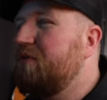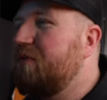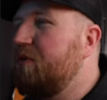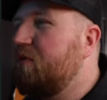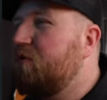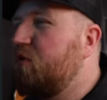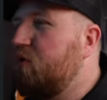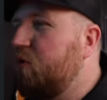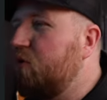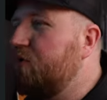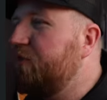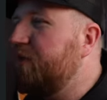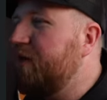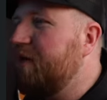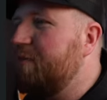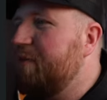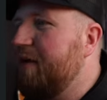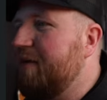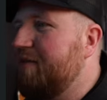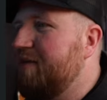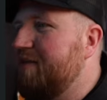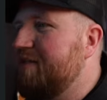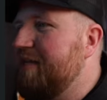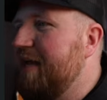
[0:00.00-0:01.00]
the cool thing
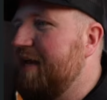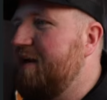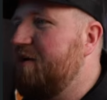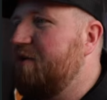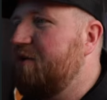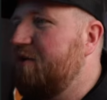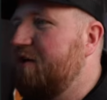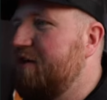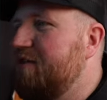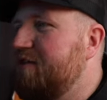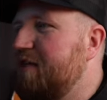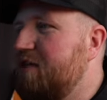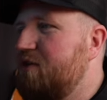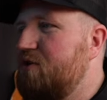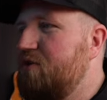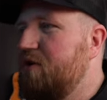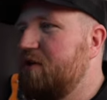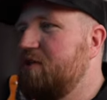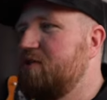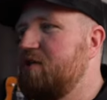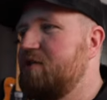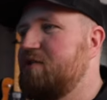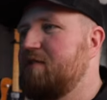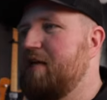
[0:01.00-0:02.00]
about this editor is that you
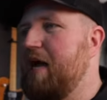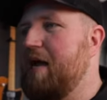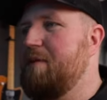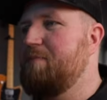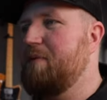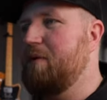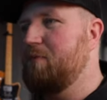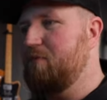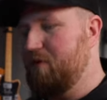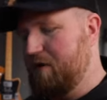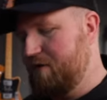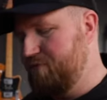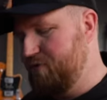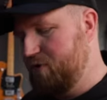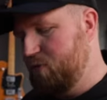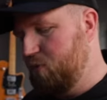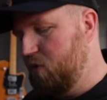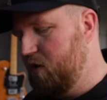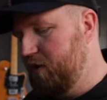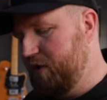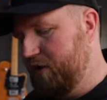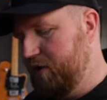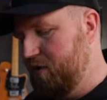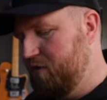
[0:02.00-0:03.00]
can just type in whatever you
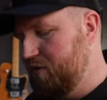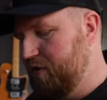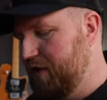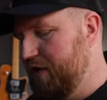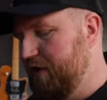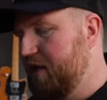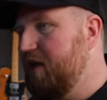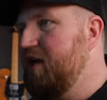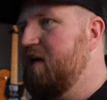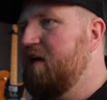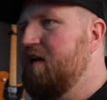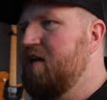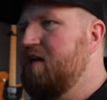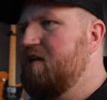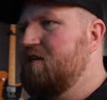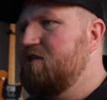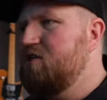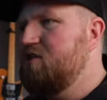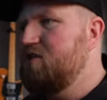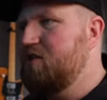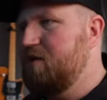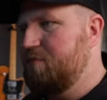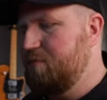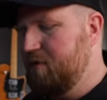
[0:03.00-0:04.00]
want here, like
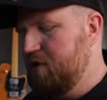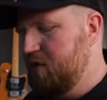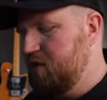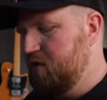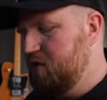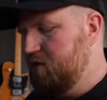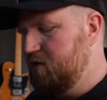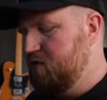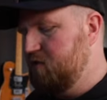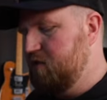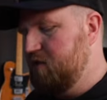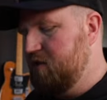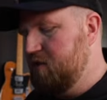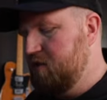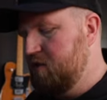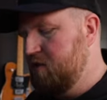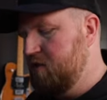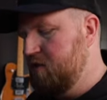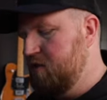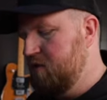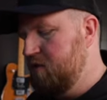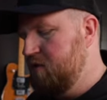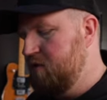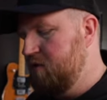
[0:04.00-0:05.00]
Jimmy's
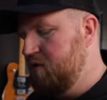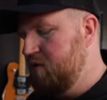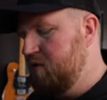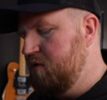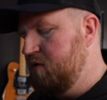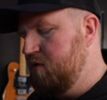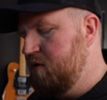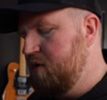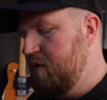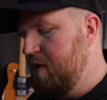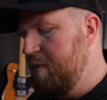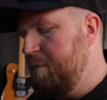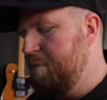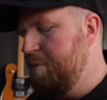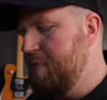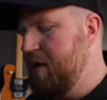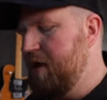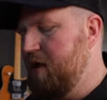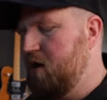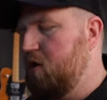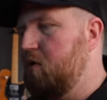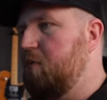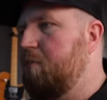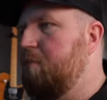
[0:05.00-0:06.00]

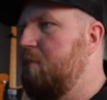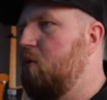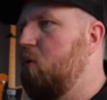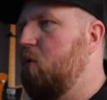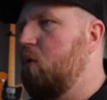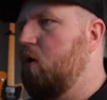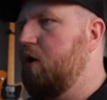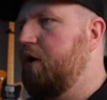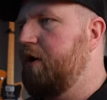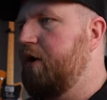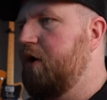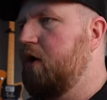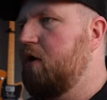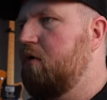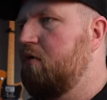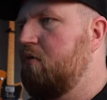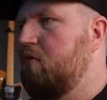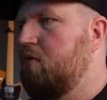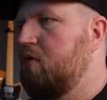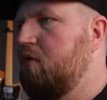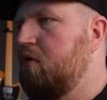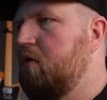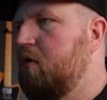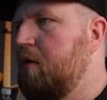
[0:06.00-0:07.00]
pedal board,
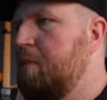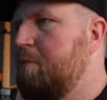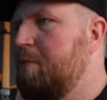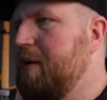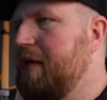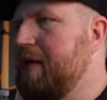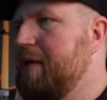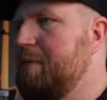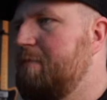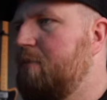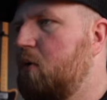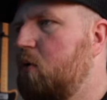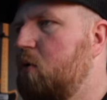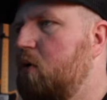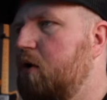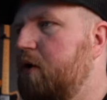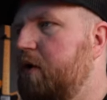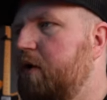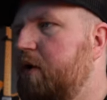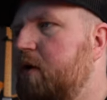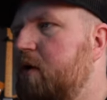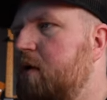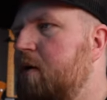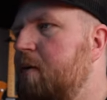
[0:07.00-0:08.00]
P
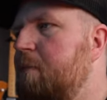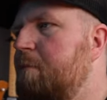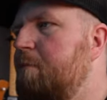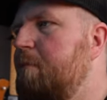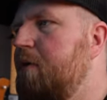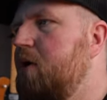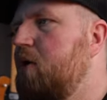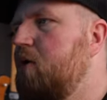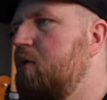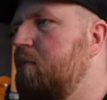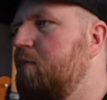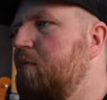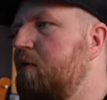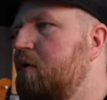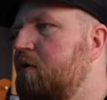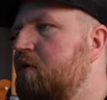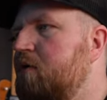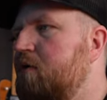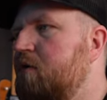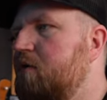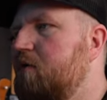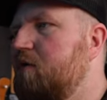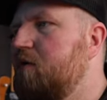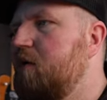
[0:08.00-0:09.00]
board. Boom,
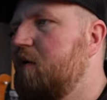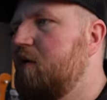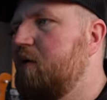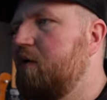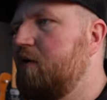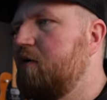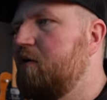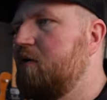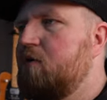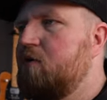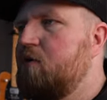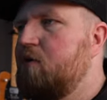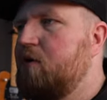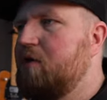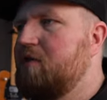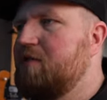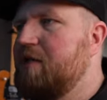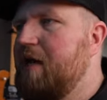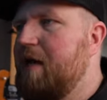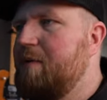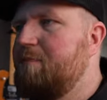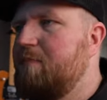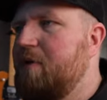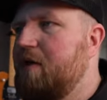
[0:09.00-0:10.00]
you're done. You can
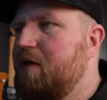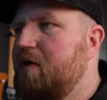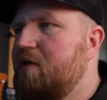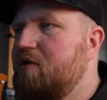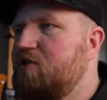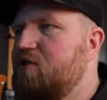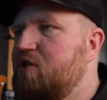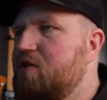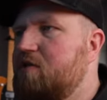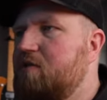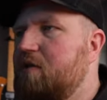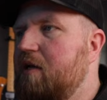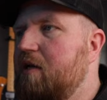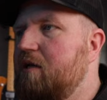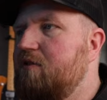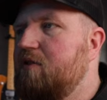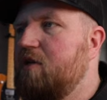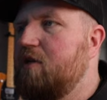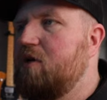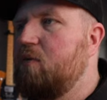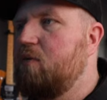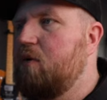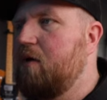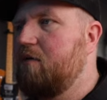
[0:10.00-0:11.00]
type in just
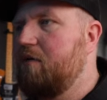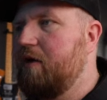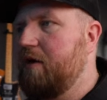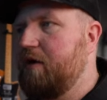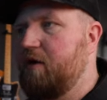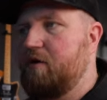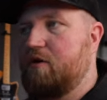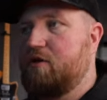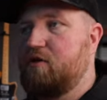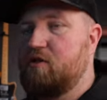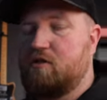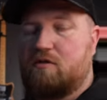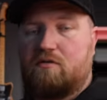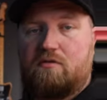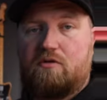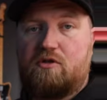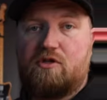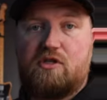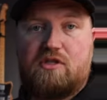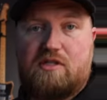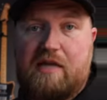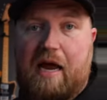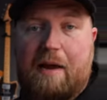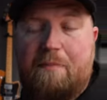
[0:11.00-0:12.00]
anything you want right here. You
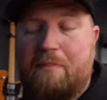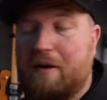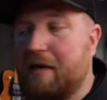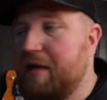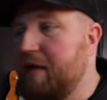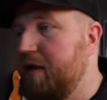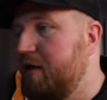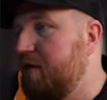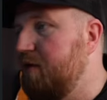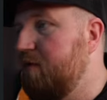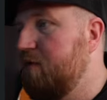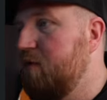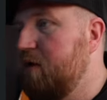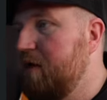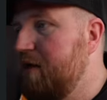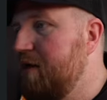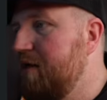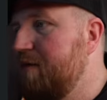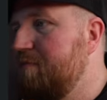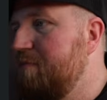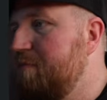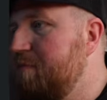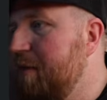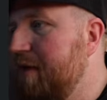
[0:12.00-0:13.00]
just type it in and
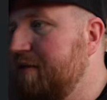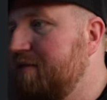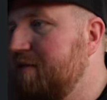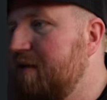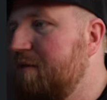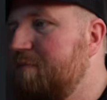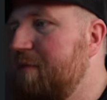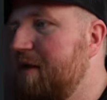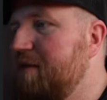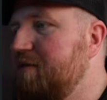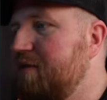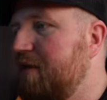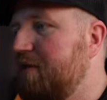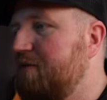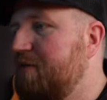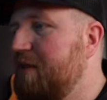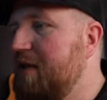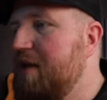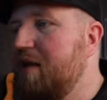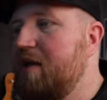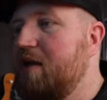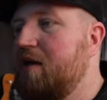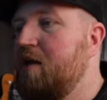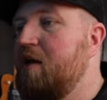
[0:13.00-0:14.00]
it makes it amazing.
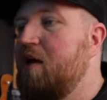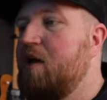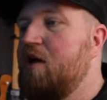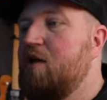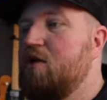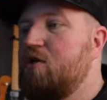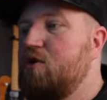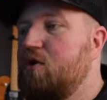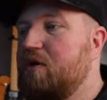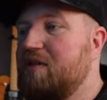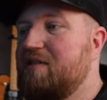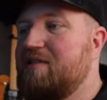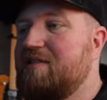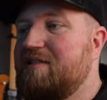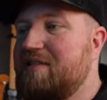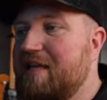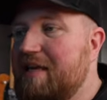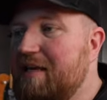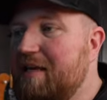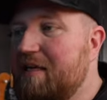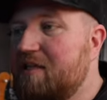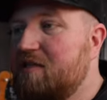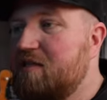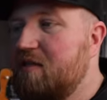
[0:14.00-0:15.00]
Then you can
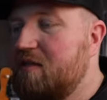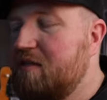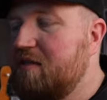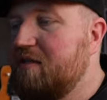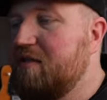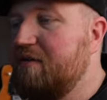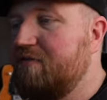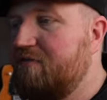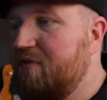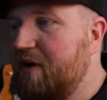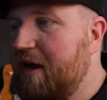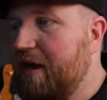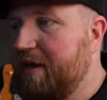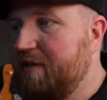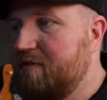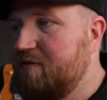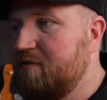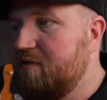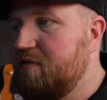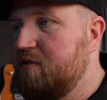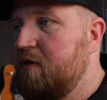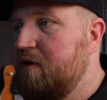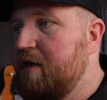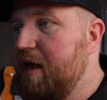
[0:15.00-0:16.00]
send it to the
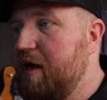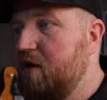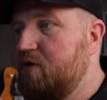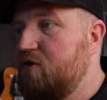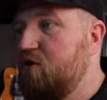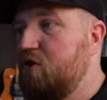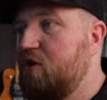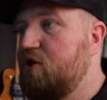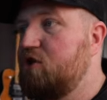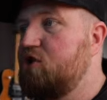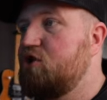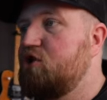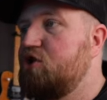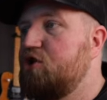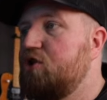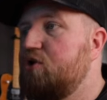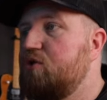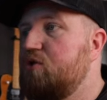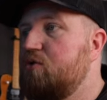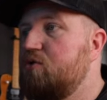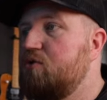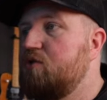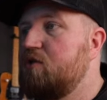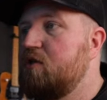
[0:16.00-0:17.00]
device. Now you can
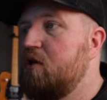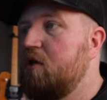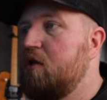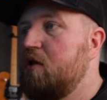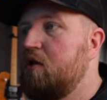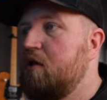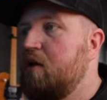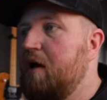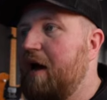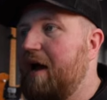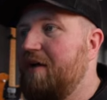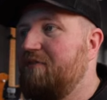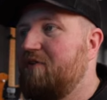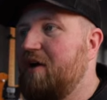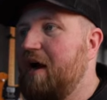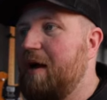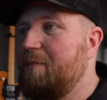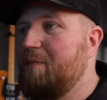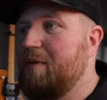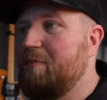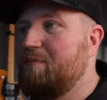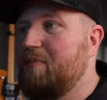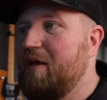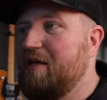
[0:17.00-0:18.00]
choose, I've
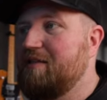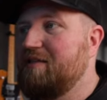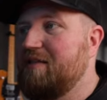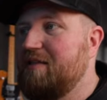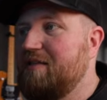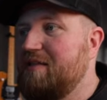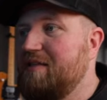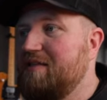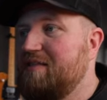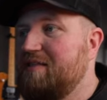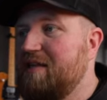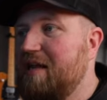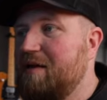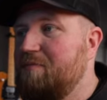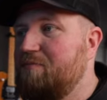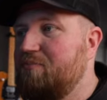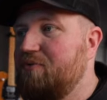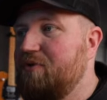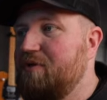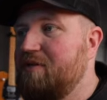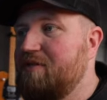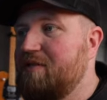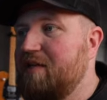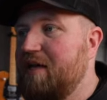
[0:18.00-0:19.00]
copy and pasted this same
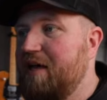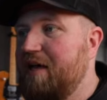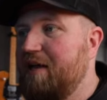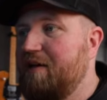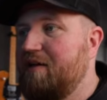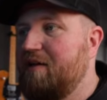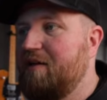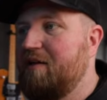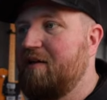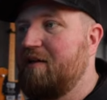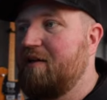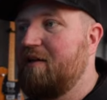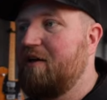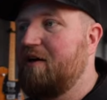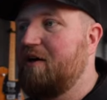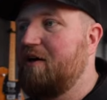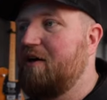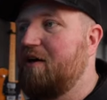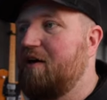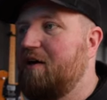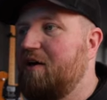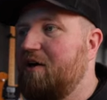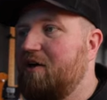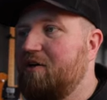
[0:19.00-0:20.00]
preset
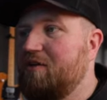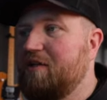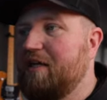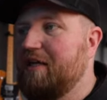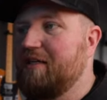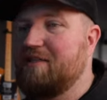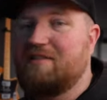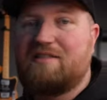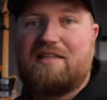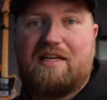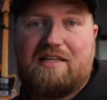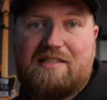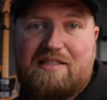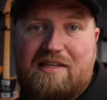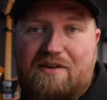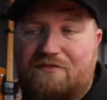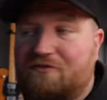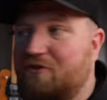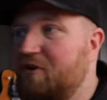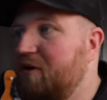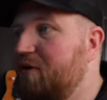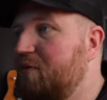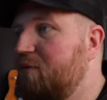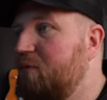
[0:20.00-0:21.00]
on like six
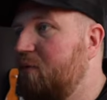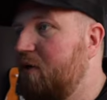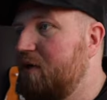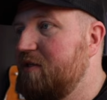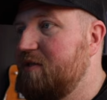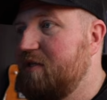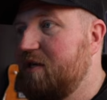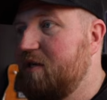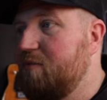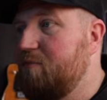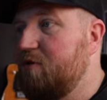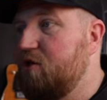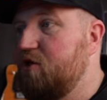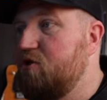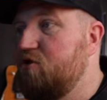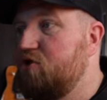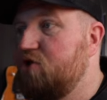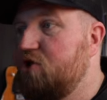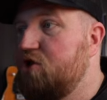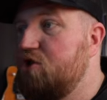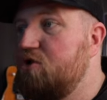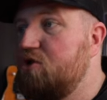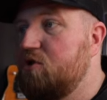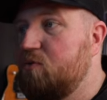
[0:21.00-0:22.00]
different ones here, but you
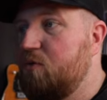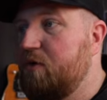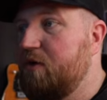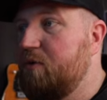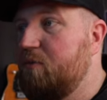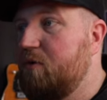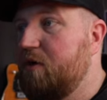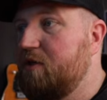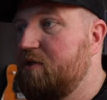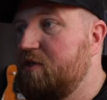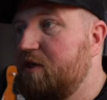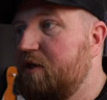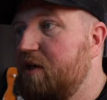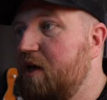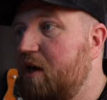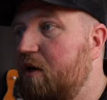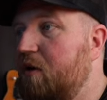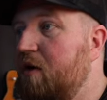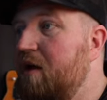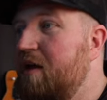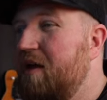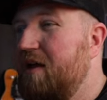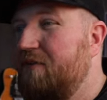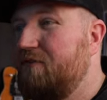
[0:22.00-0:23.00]
choose where you want it to
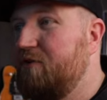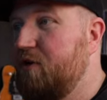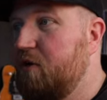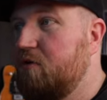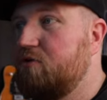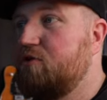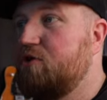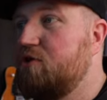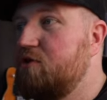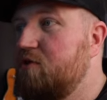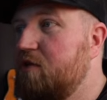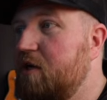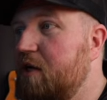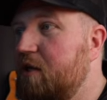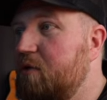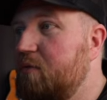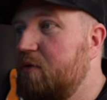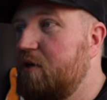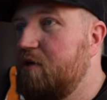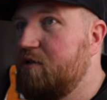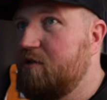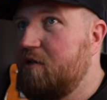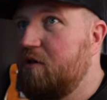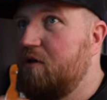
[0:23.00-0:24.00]
go. If you don't choose another
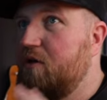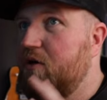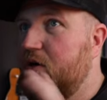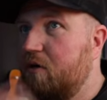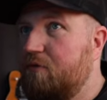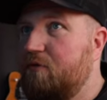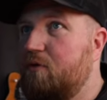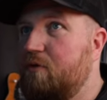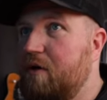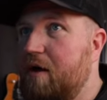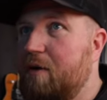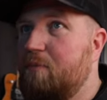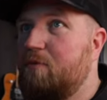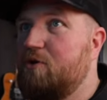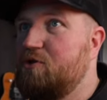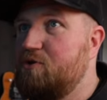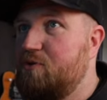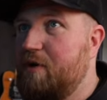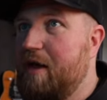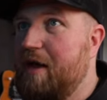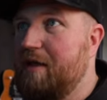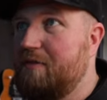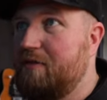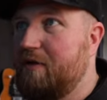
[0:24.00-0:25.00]
one, it's gonna override what
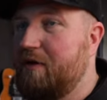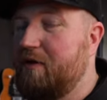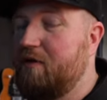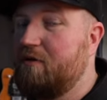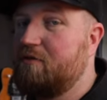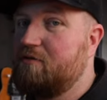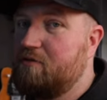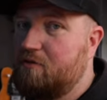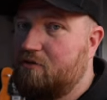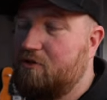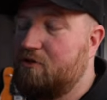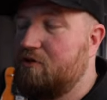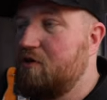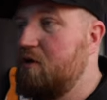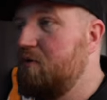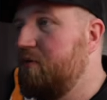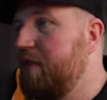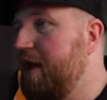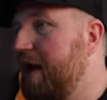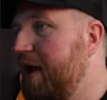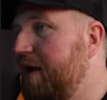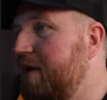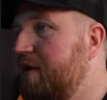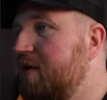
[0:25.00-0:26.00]
you had there, so just know
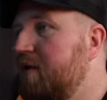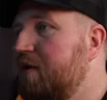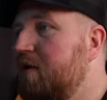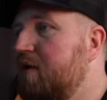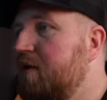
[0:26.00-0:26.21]
that.